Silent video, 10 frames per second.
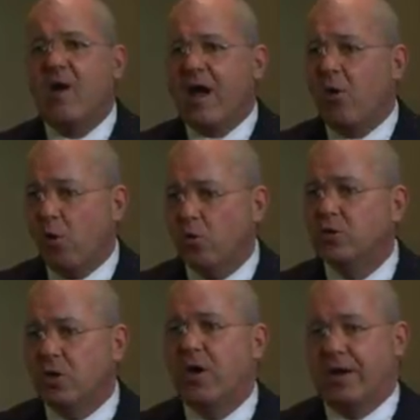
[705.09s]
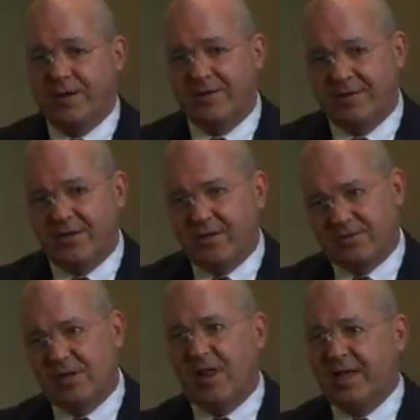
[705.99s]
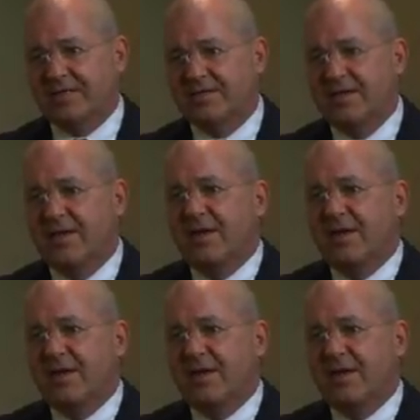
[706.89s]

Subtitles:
I hold on to those clients.